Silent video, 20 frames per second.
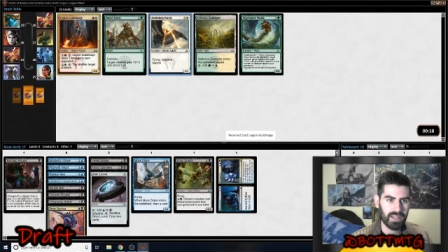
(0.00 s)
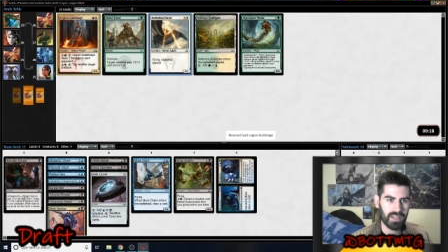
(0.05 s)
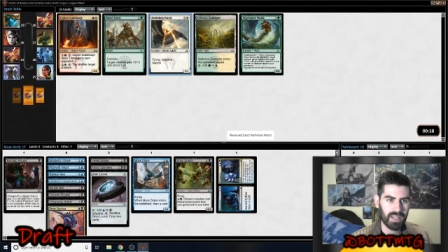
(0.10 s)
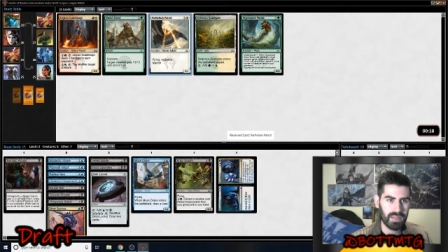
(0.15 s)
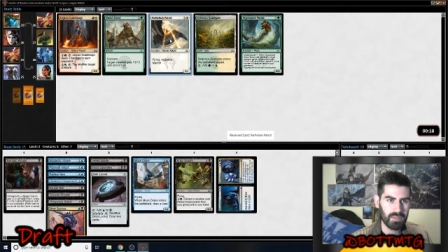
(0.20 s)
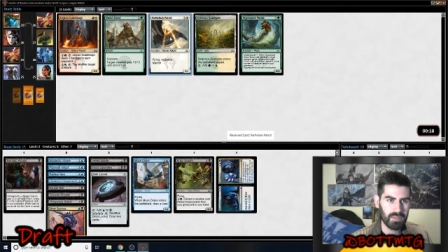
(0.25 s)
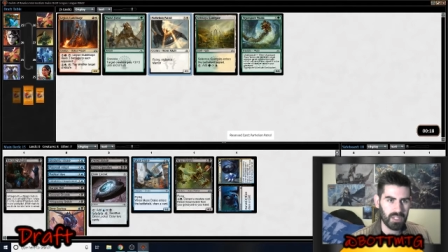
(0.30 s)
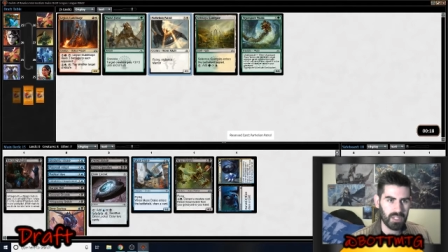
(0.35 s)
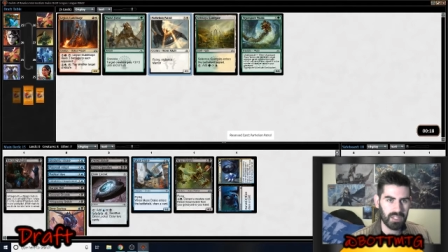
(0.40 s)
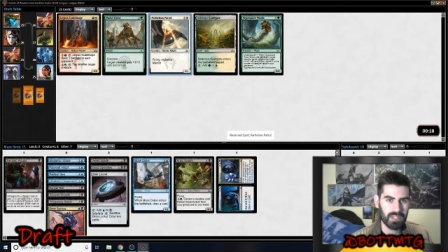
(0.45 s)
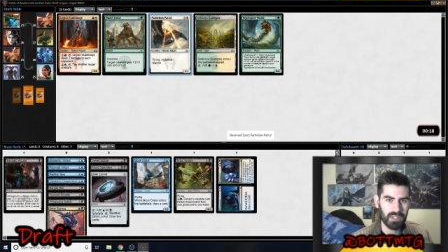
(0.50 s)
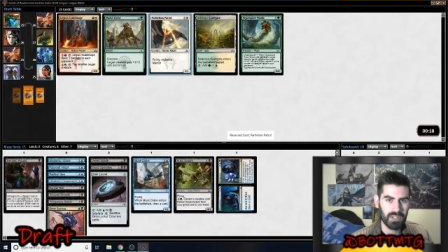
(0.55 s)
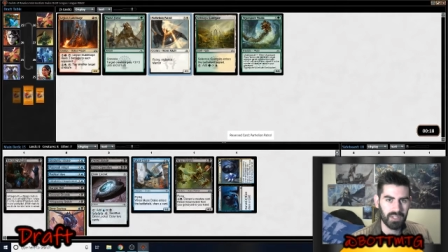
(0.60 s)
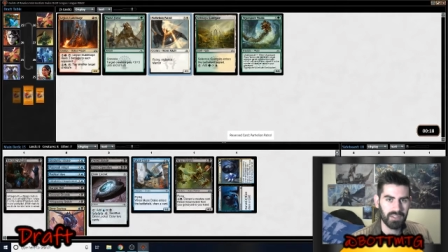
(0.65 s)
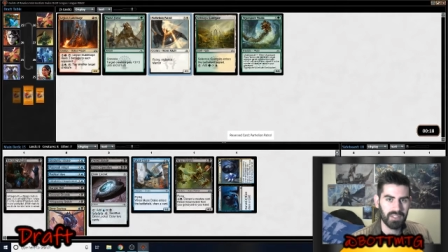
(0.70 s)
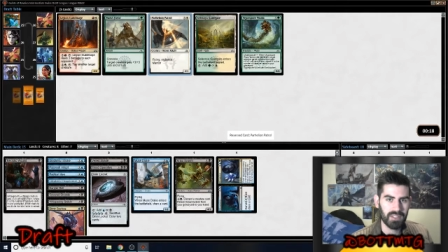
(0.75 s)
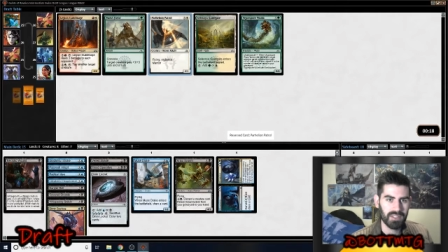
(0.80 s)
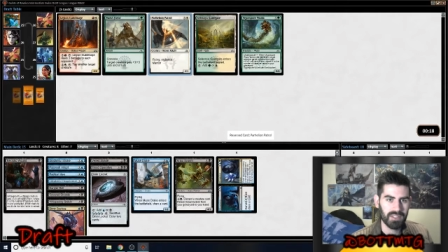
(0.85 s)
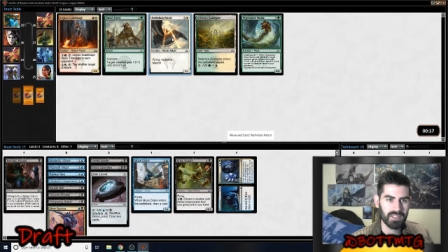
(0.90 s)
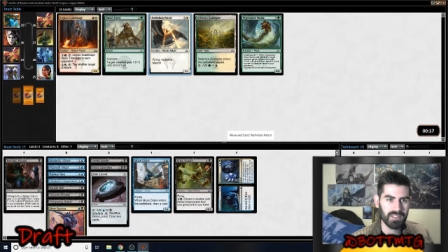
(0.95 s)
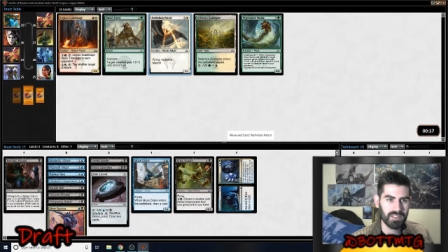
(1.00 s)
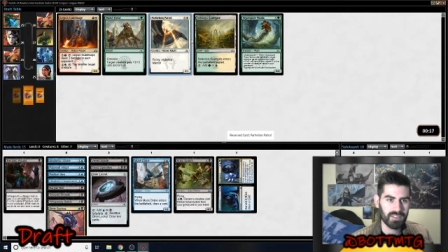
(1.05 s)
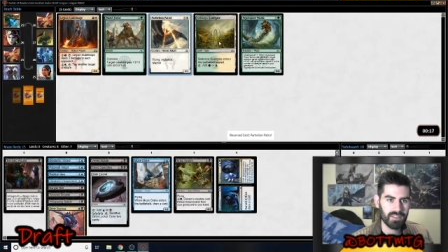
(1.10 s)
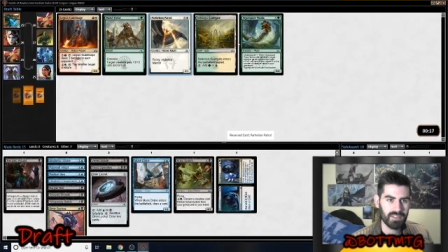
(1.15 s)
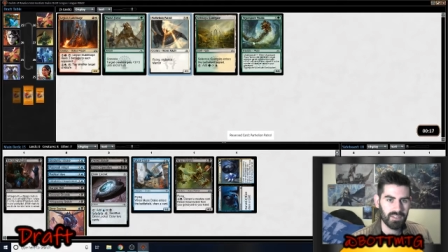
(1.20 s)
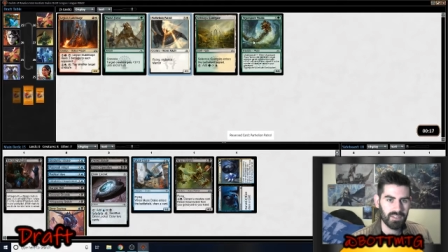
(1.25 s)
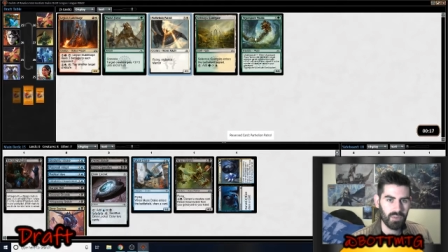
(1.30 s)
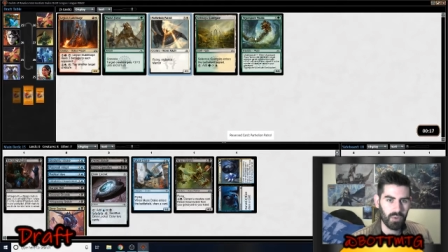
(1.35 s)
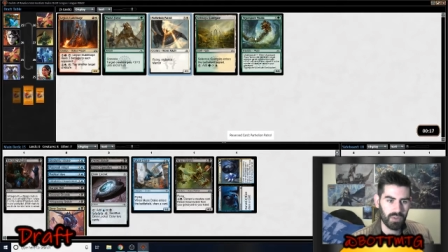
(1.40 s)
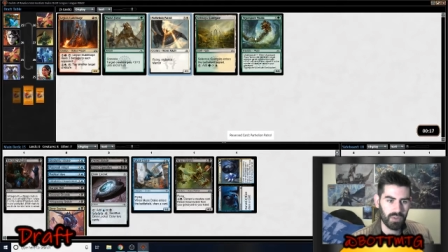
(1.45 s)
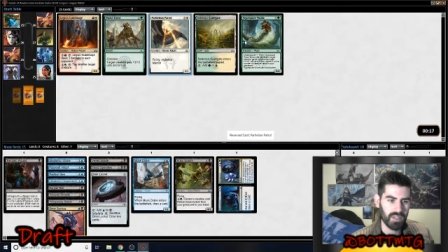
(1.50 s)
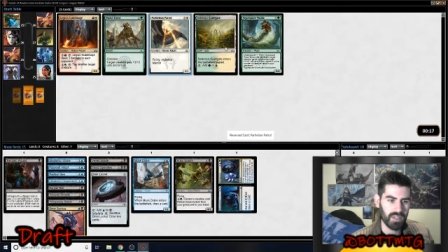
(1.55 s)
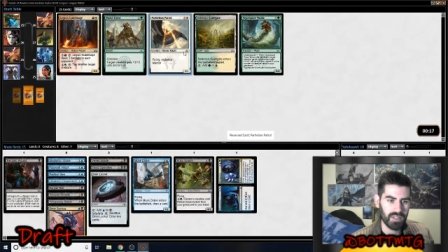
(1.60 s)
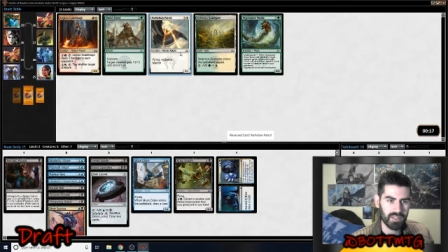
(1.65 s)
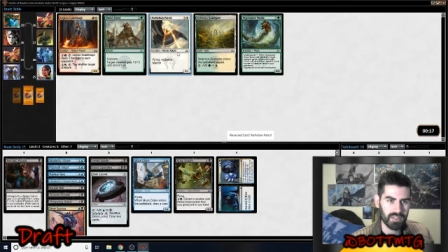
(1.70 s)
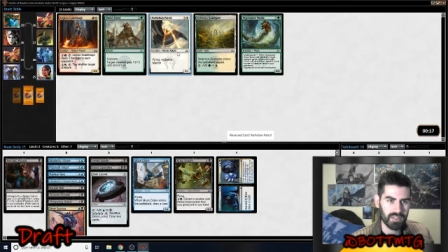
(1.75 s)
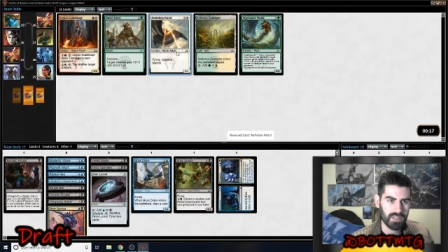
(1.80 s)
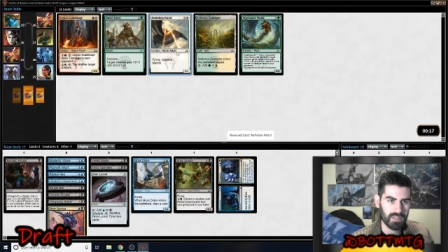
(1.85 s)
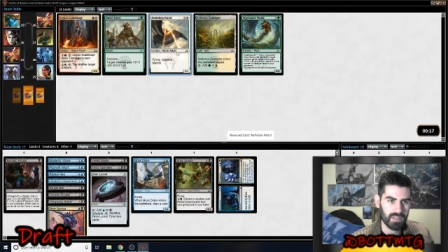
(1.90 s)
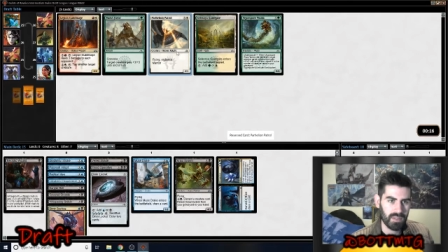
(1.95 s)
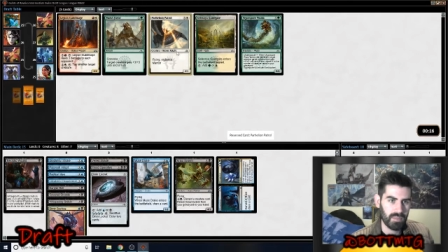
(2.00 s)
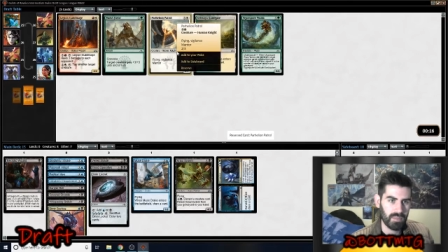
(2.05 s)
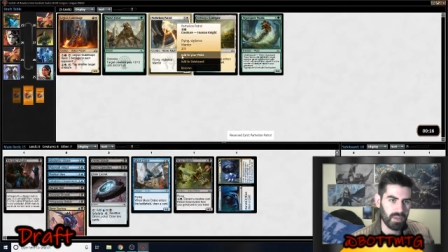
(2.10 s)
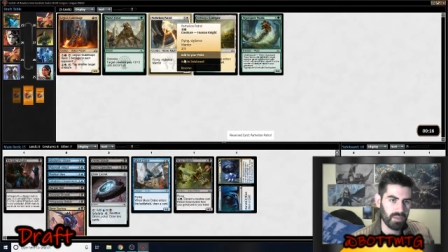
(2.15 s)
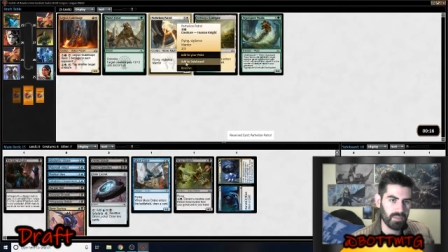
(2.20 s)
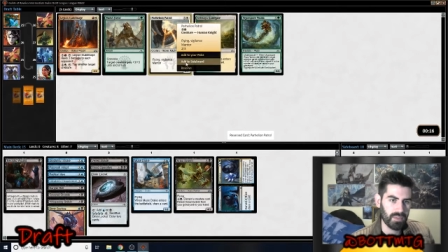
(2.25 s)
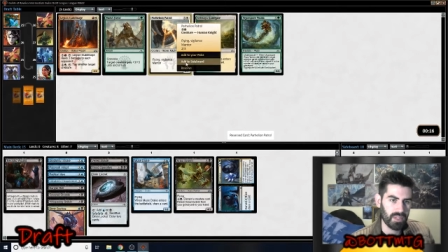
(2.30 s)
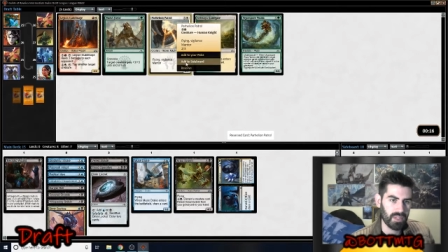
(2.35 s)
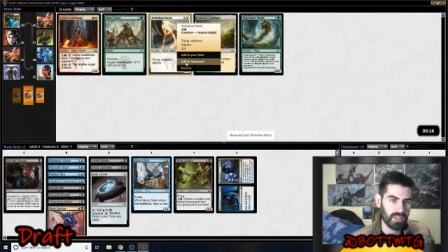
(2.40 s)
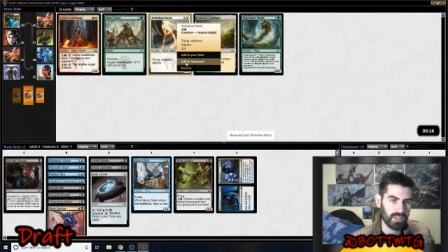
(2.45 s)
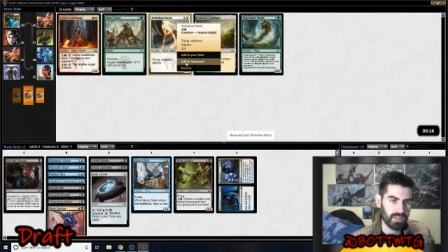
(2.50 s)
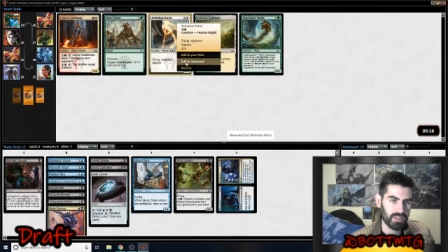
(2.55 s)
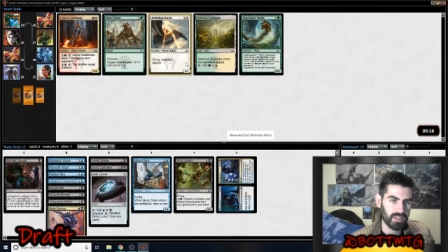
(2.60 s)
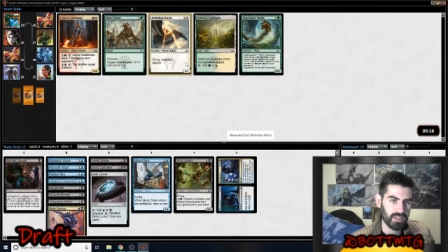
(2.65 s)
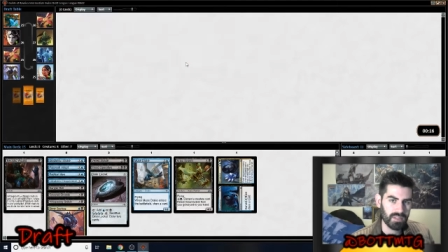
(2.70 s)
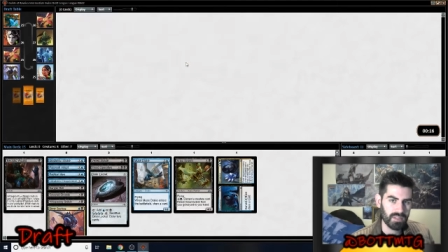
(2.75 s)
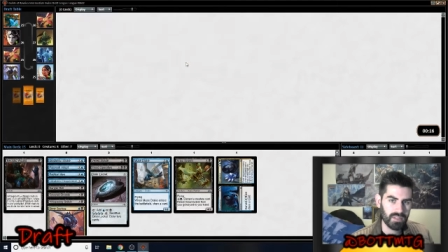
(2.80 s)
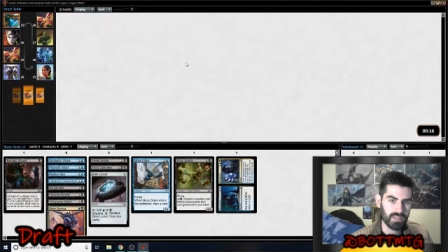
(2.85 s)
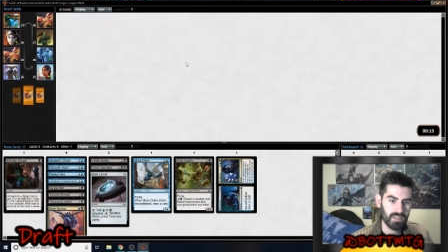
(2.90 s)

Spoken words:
just going to cut this. Or this. I'm going to cut this.